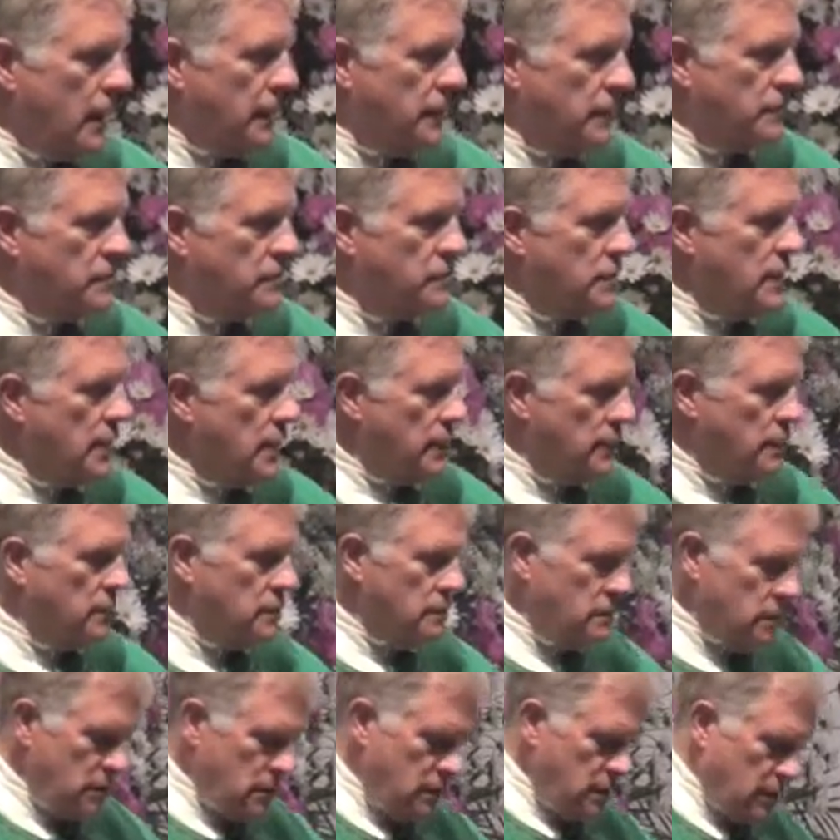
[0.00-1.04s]
And he
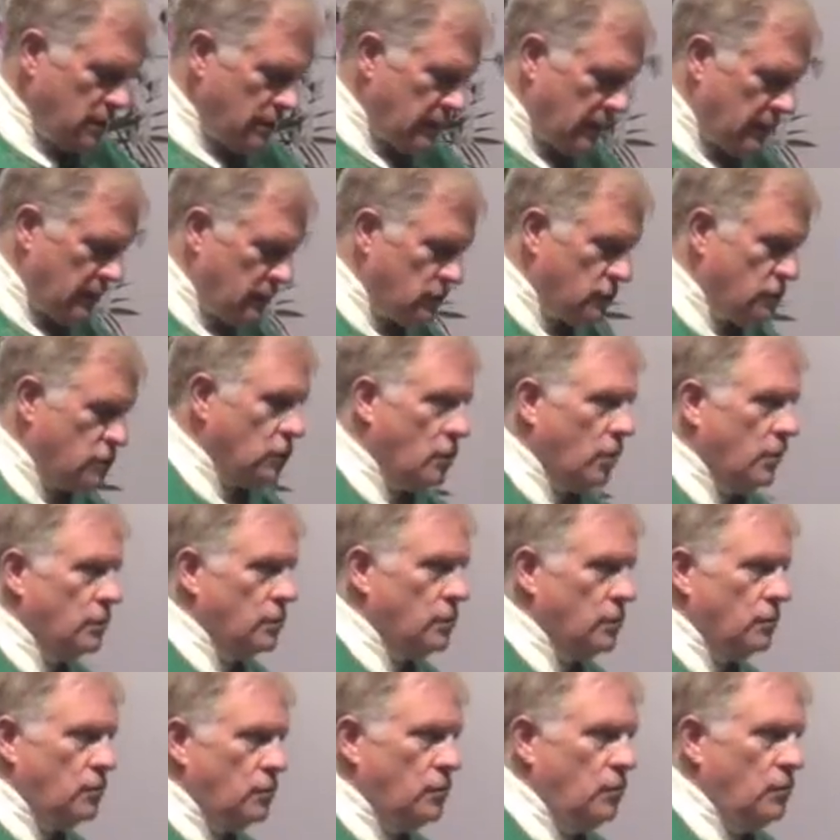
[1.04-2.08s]
said that his
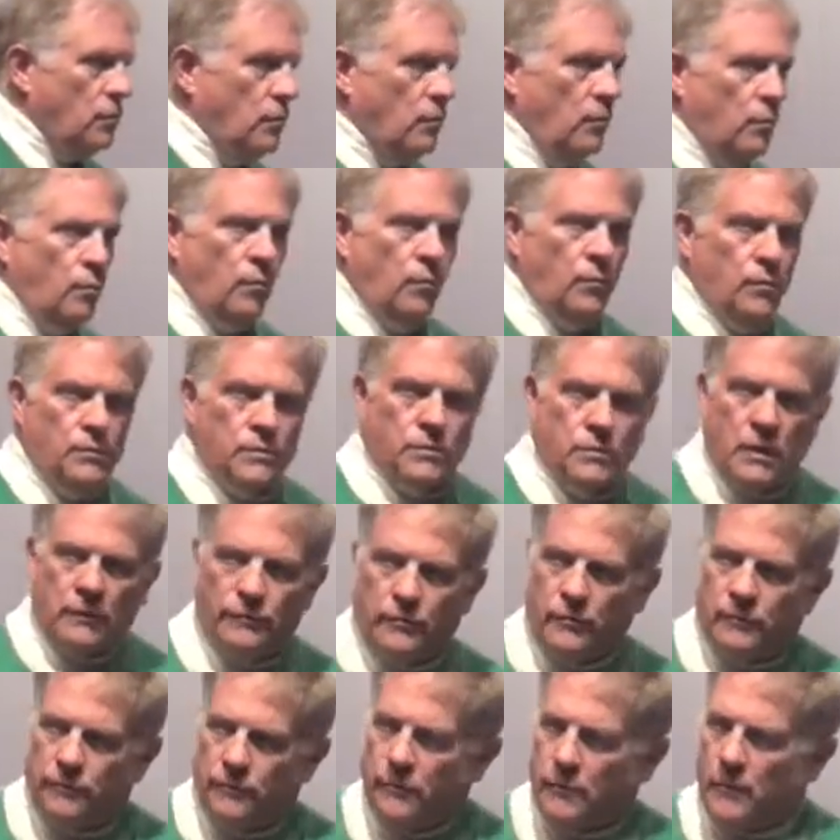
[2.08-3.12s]
daughter
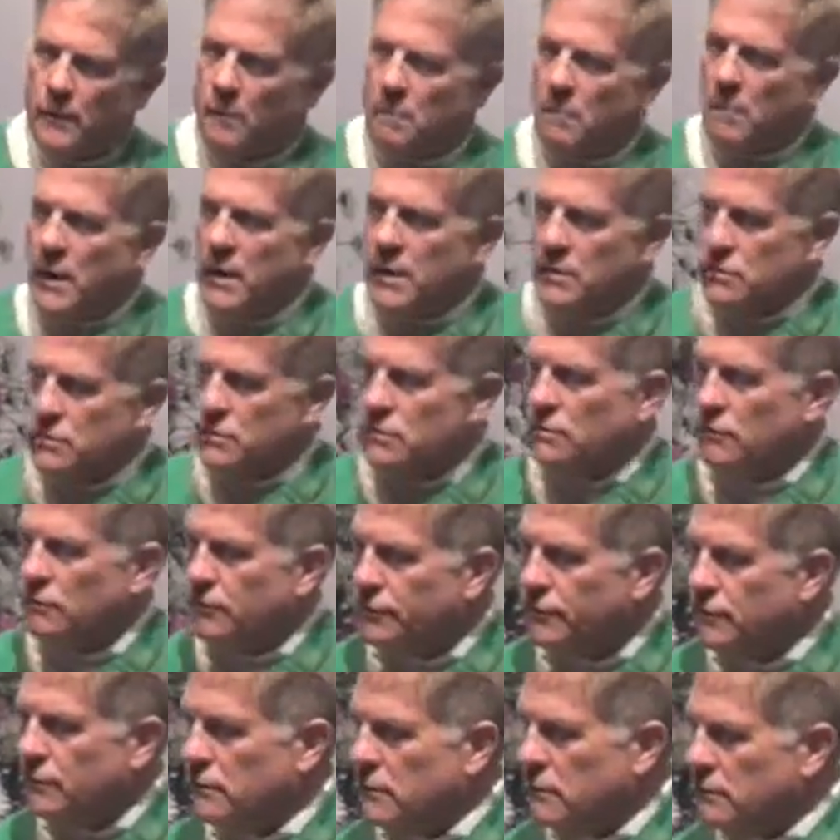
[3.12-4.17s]
suffered from a
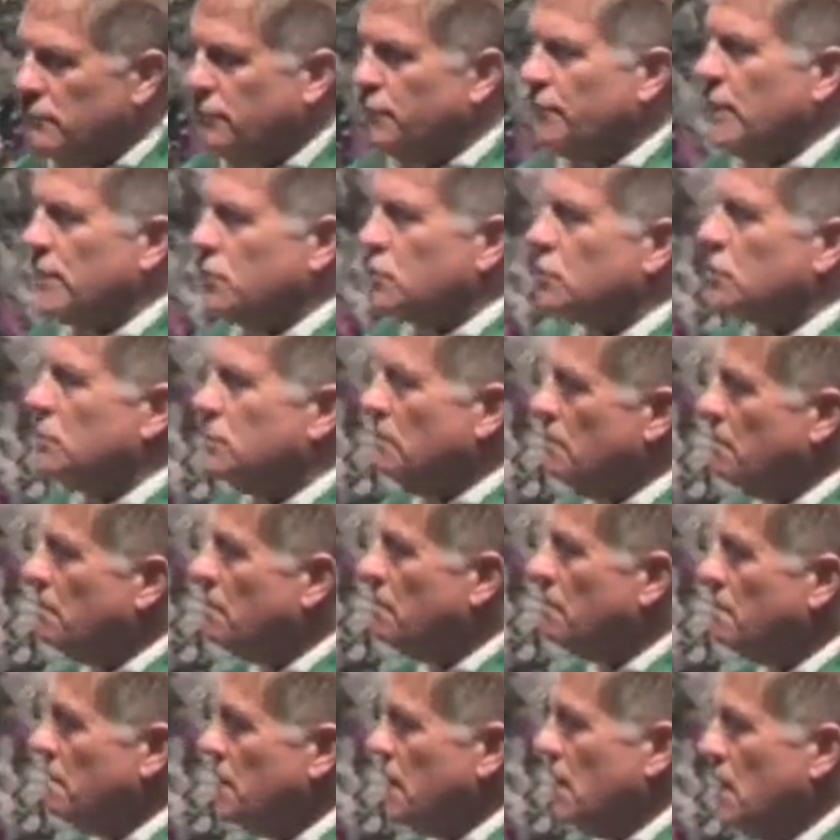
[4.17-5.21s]
massive
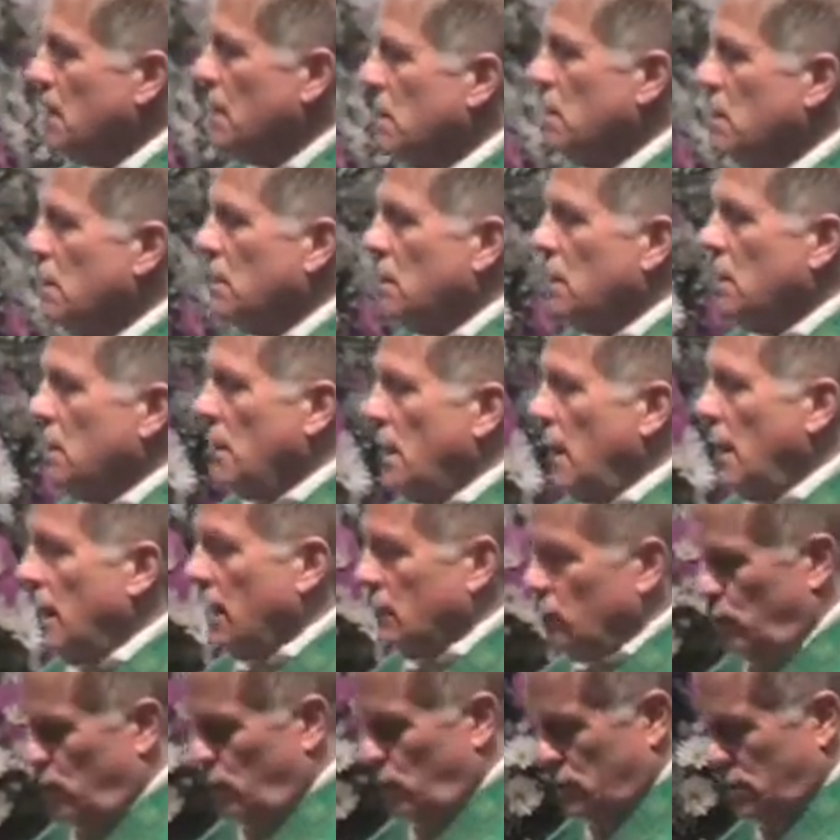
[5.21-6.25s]
infection
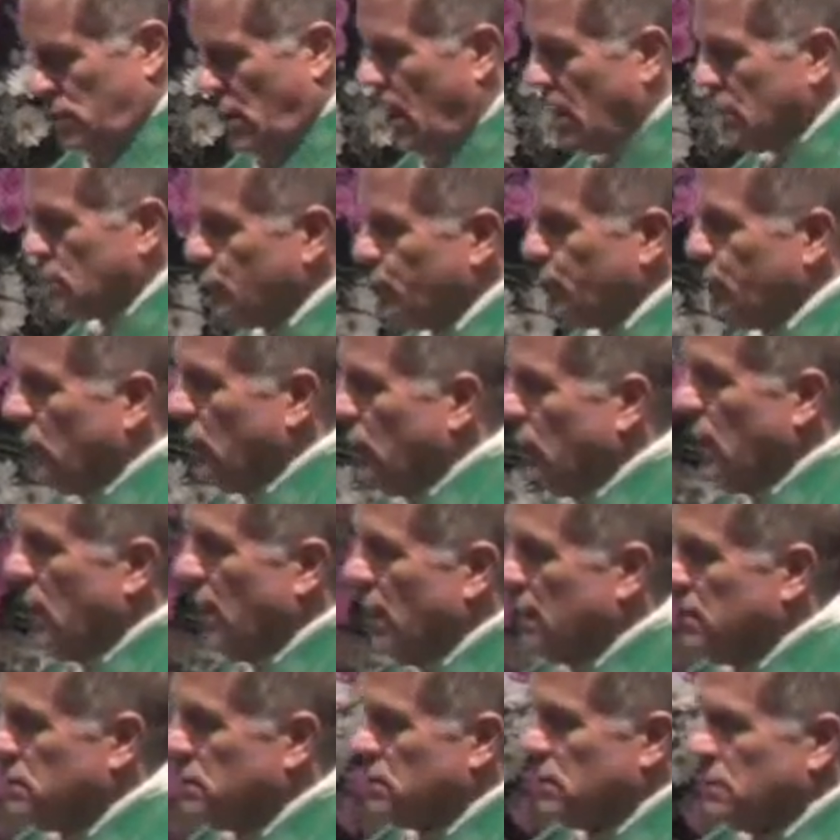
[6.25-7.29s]
and was
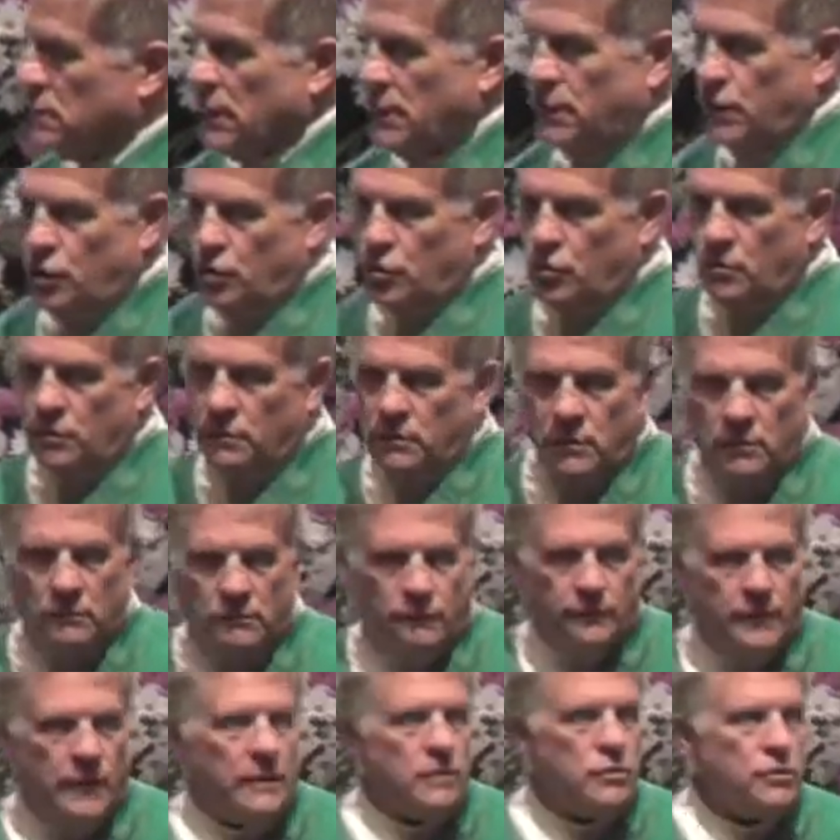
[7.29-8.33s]
hospitalized, and they cured
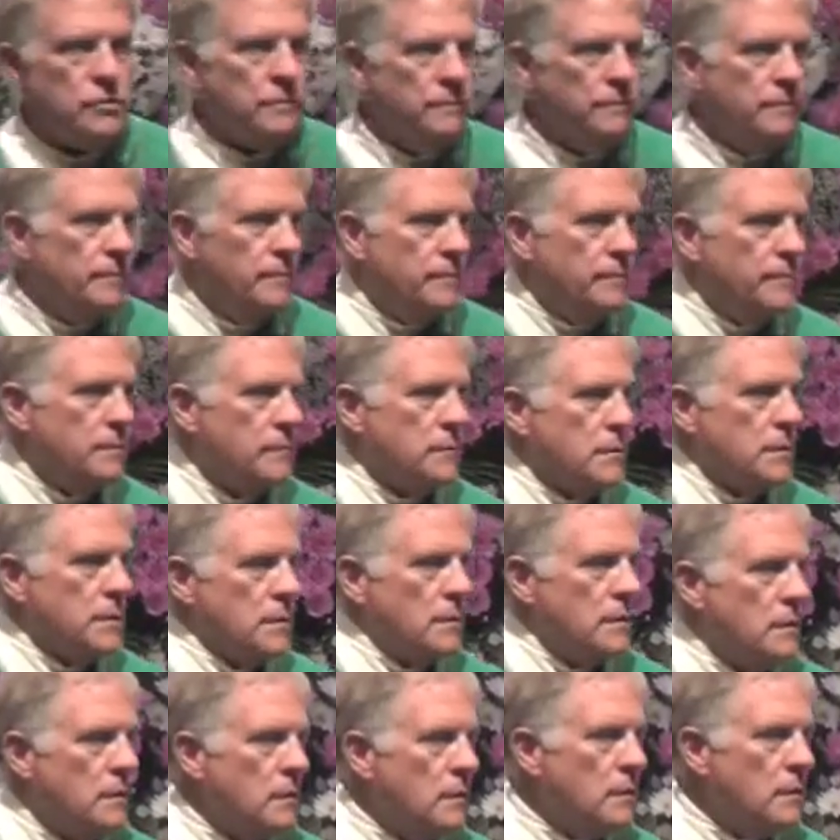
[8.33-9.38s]
the infection.
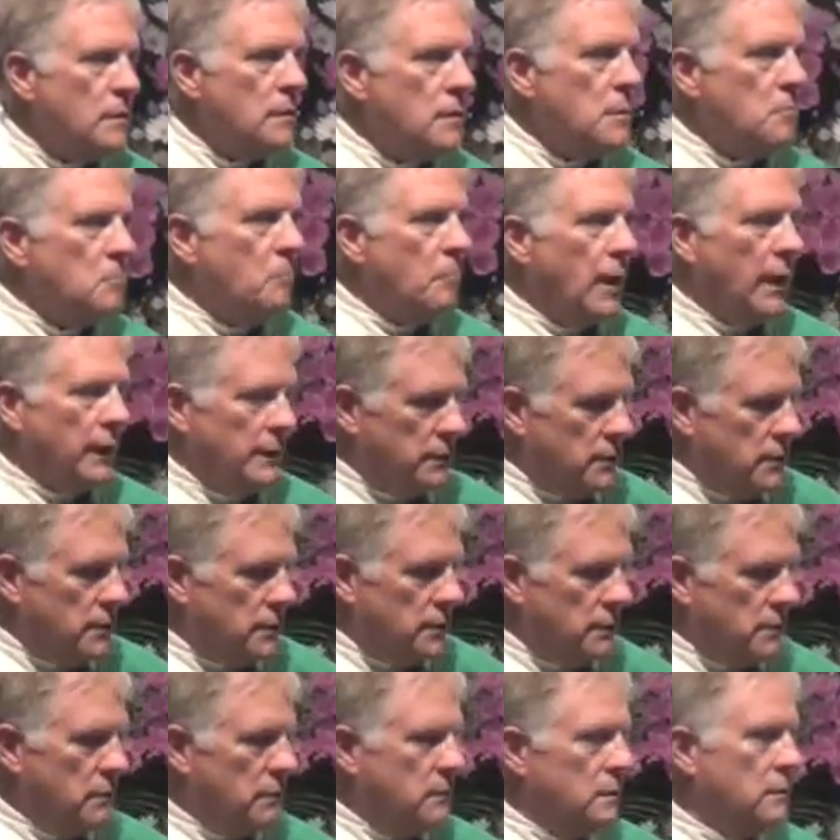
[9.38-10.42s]

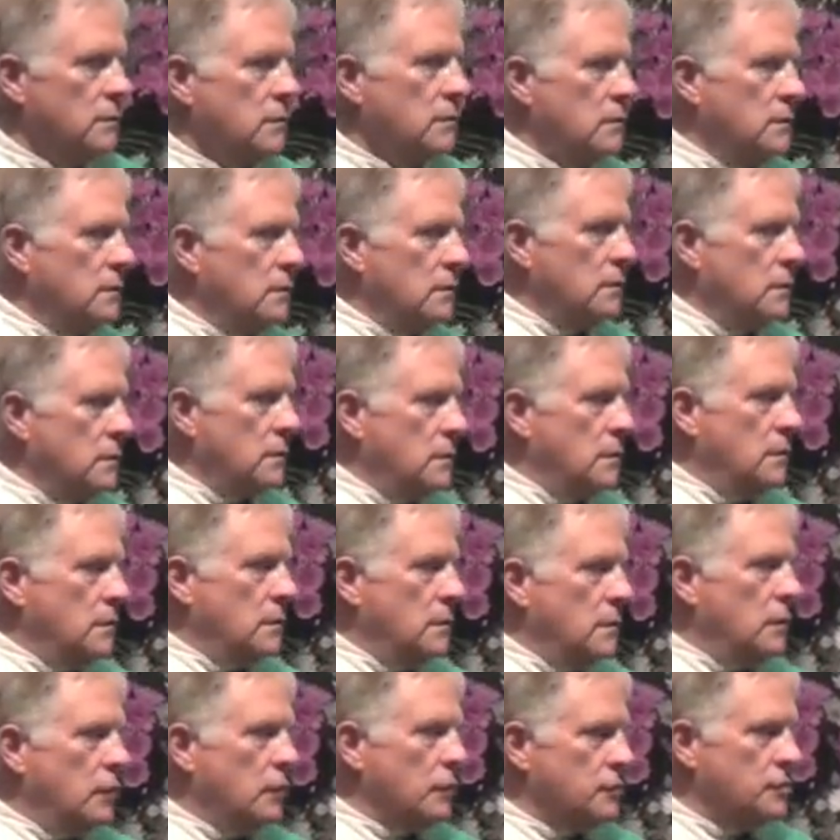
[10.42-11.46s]
But
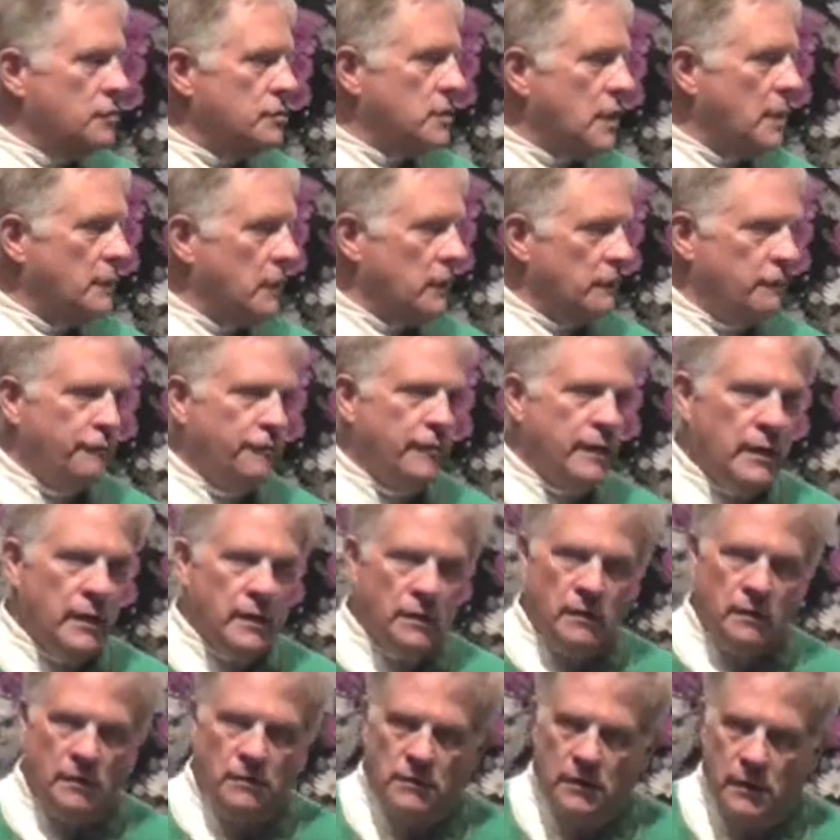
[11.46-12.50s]
her stomach
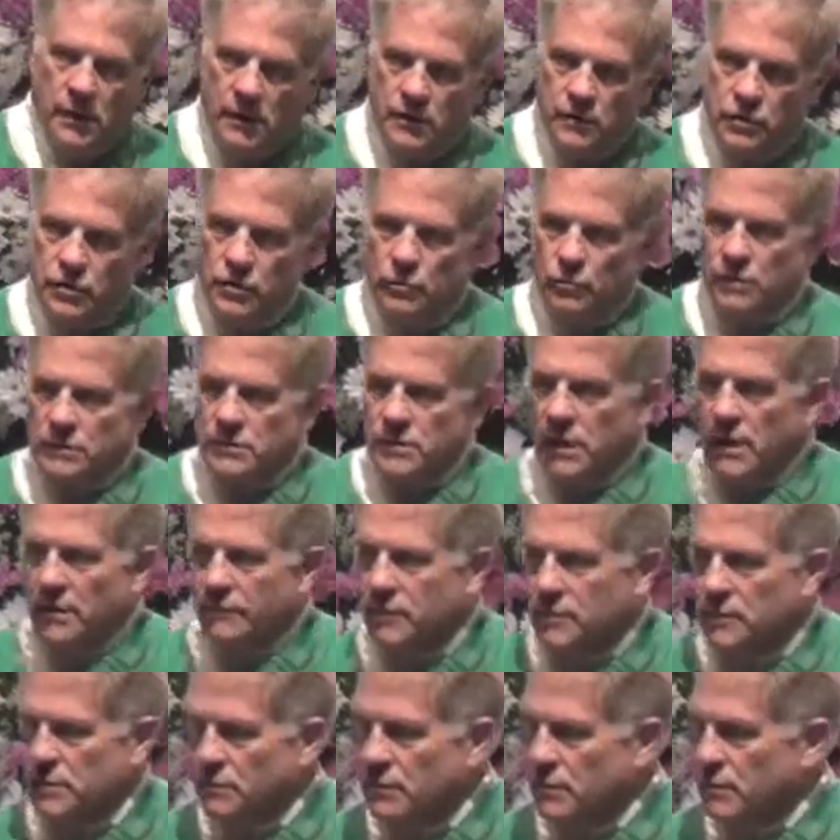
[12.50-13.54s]
failed and she was
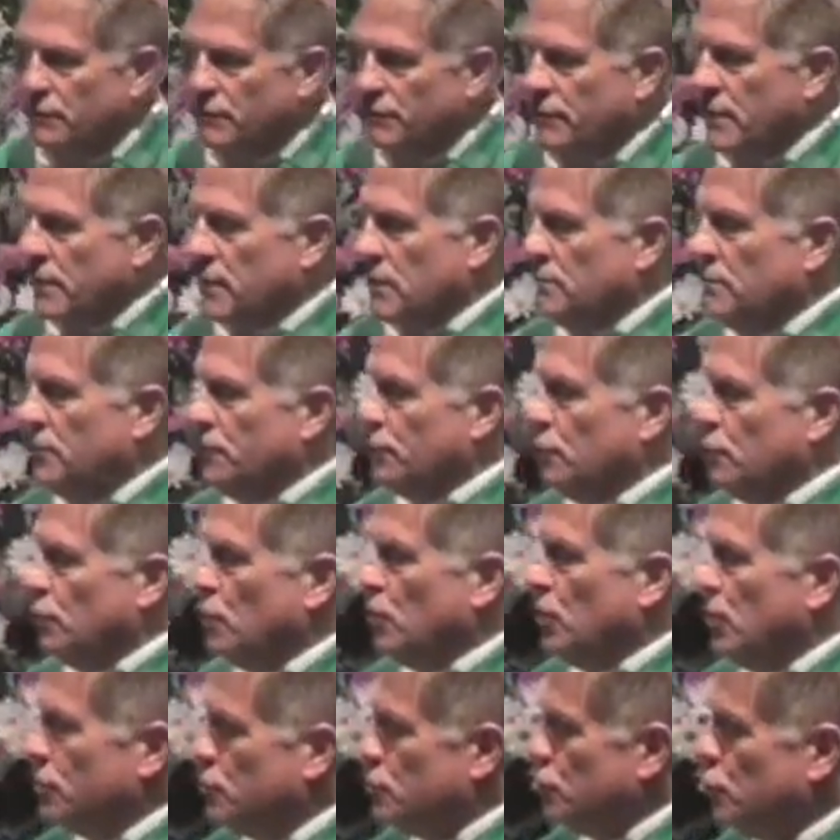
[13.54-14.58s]
having to be fed
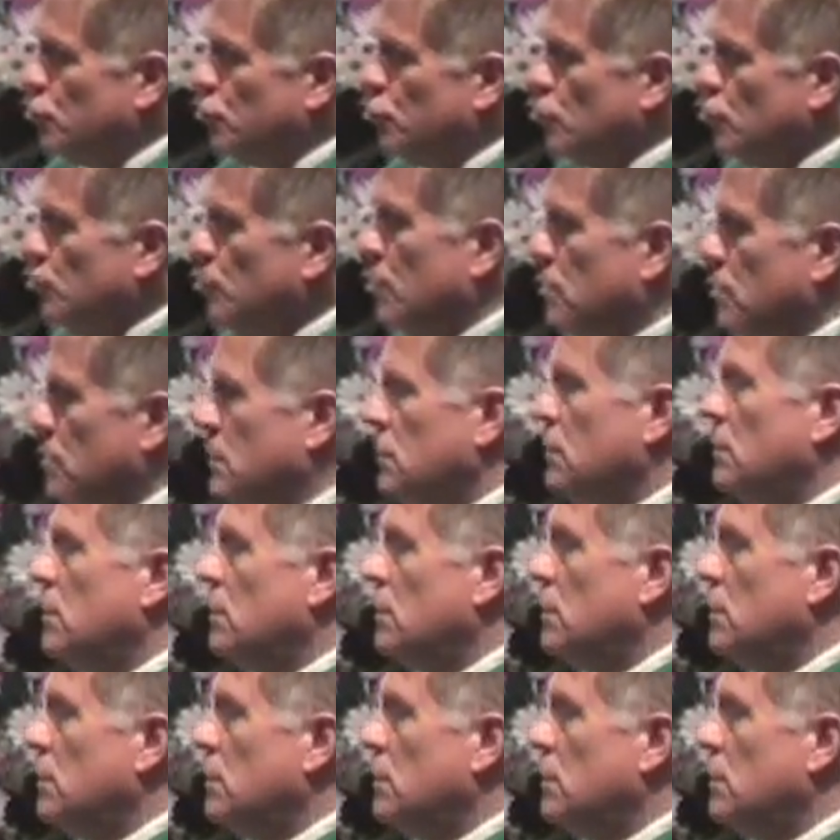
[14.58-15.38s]
through a tube.